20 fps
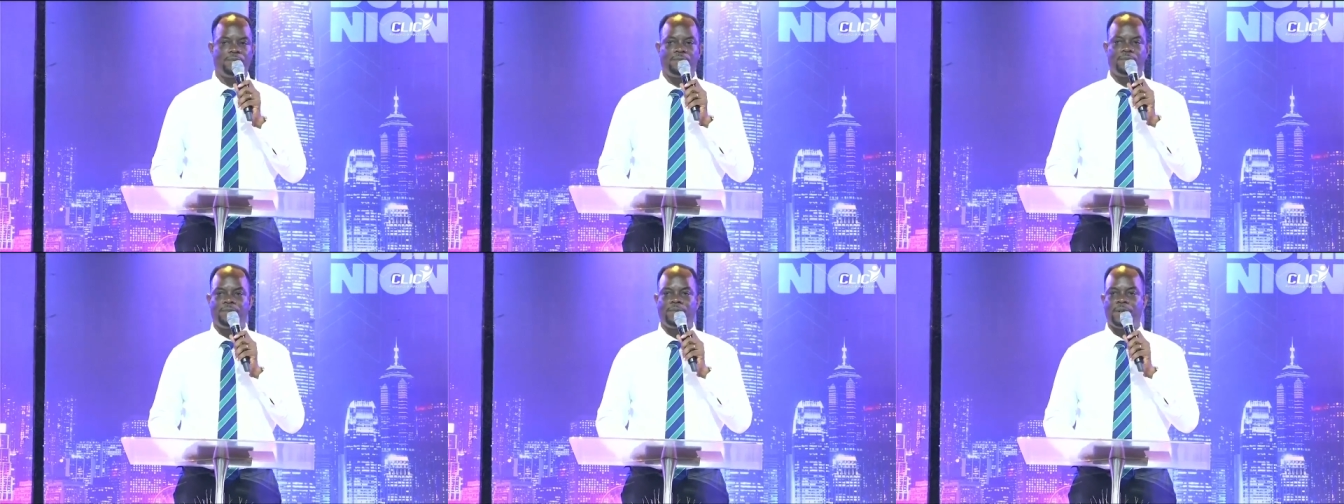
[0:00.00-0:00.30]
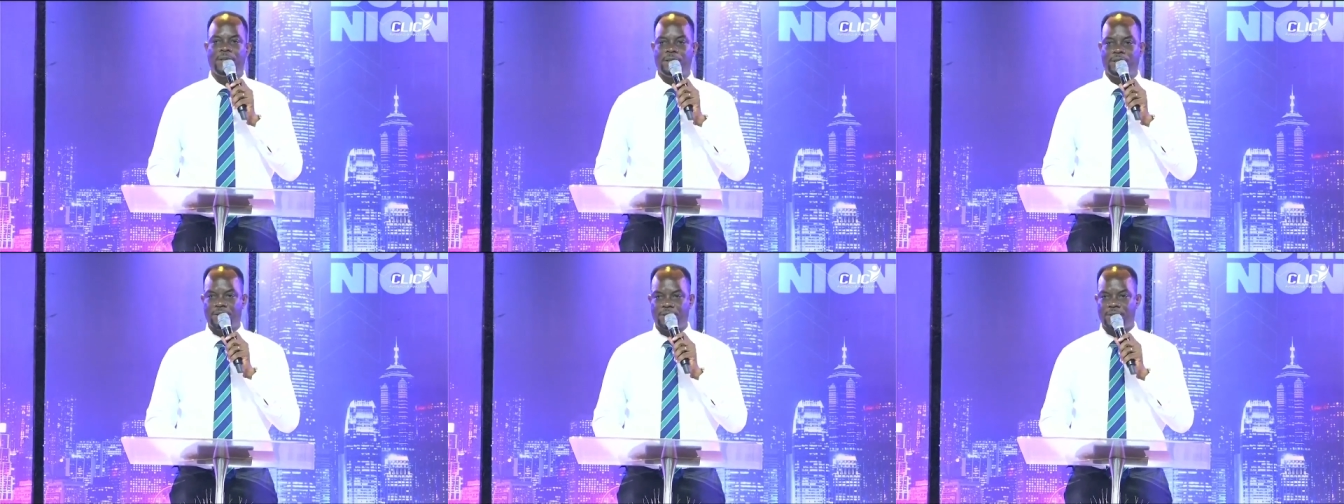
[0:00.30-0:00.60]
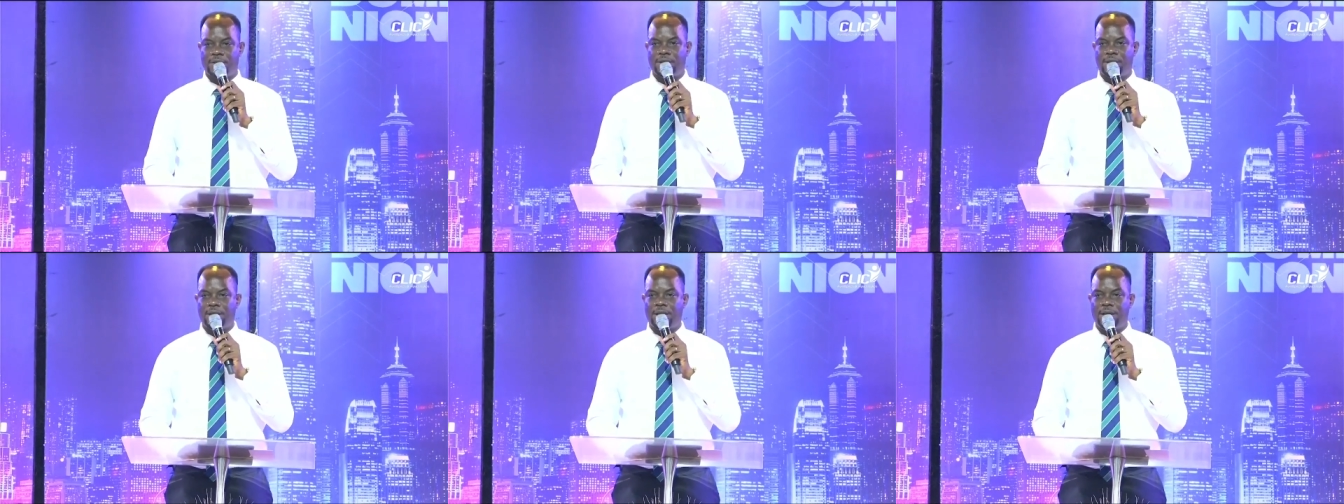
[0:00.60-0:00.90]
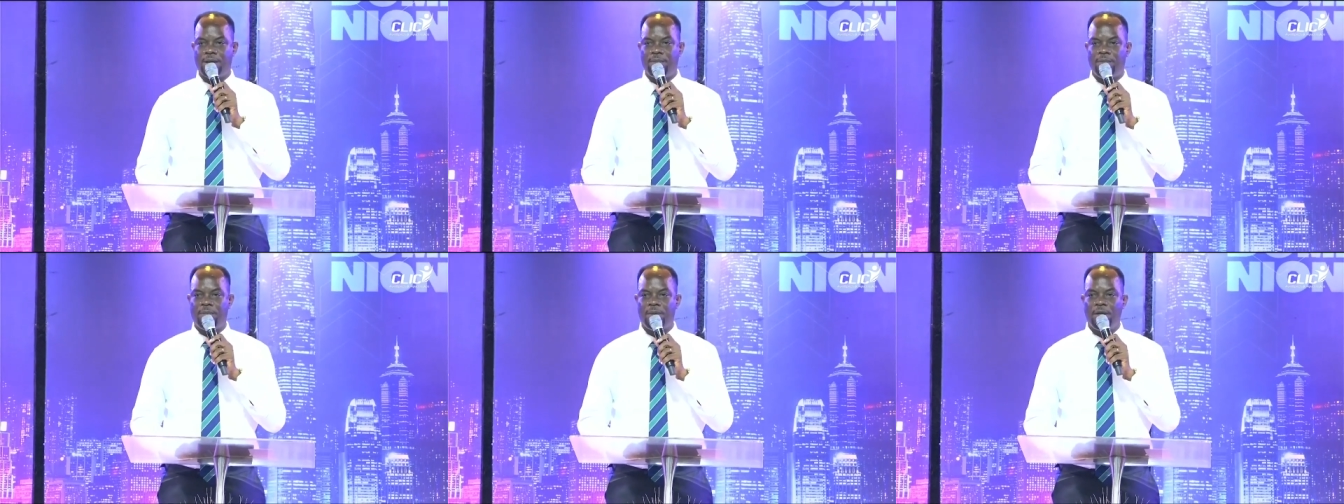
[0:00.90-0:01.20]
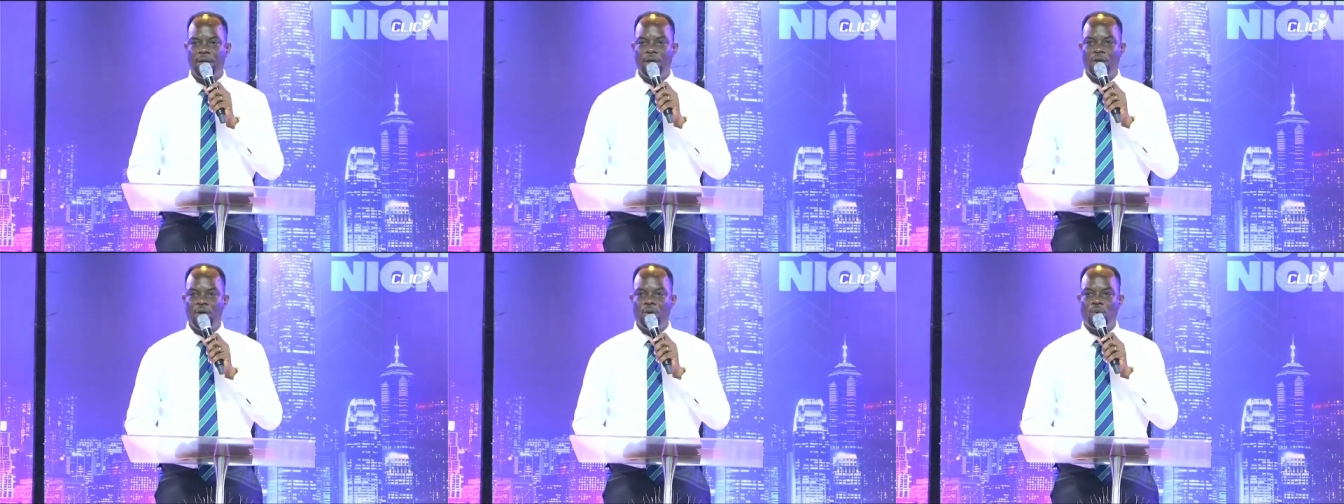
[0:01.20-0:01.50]
precious name.
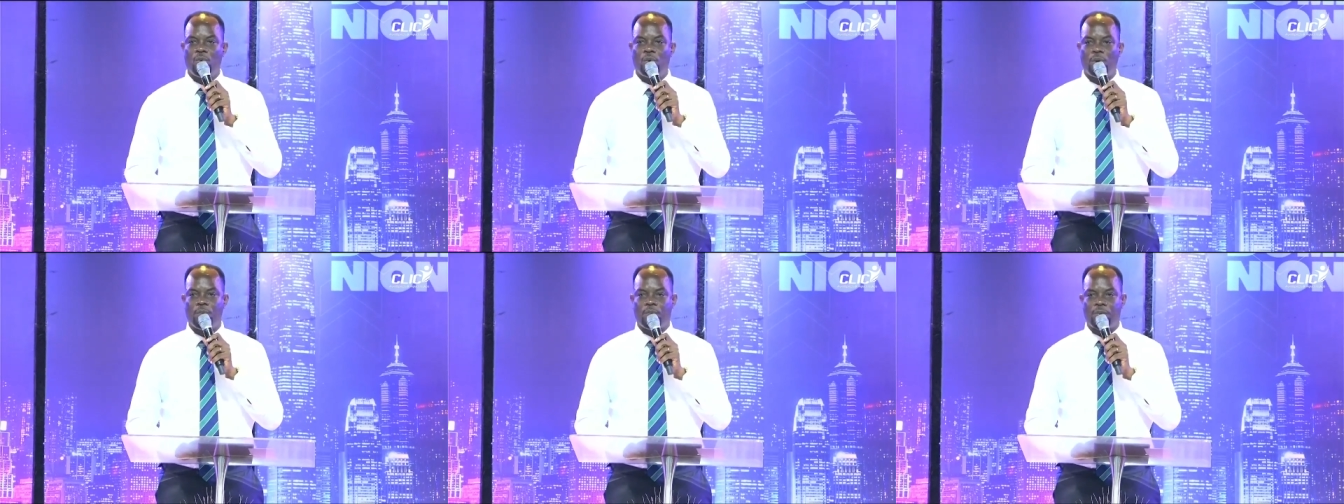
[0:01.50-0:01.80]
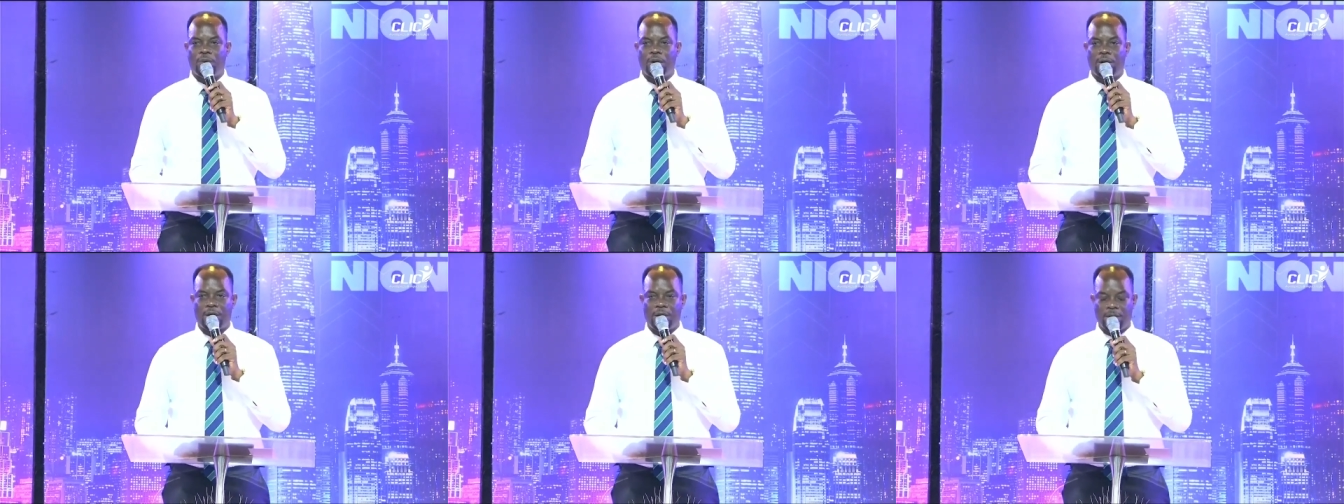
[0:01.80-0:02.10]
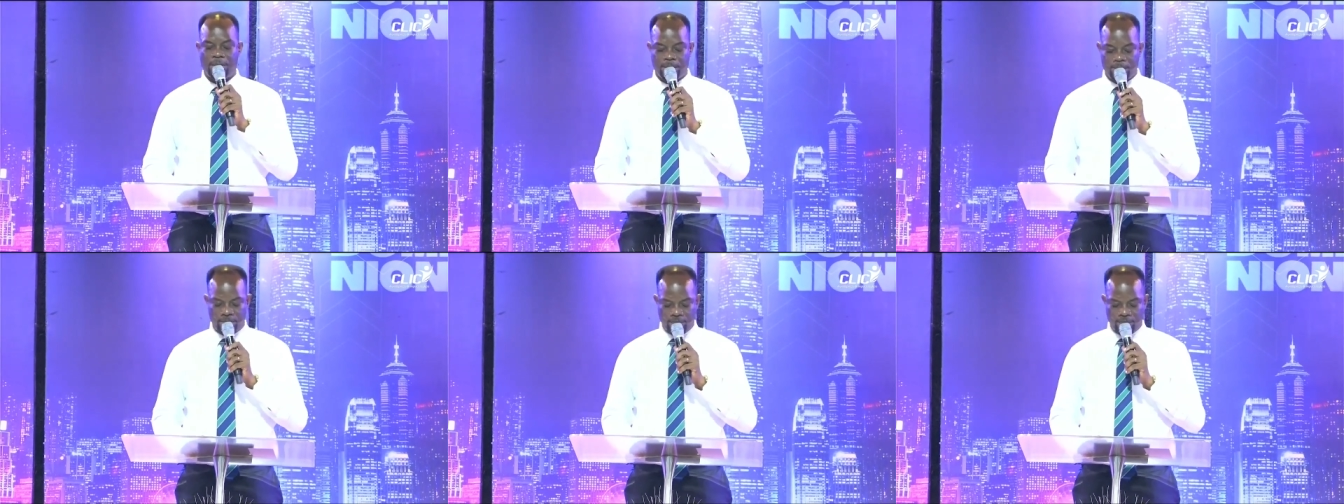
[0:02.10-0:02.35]
We're praying.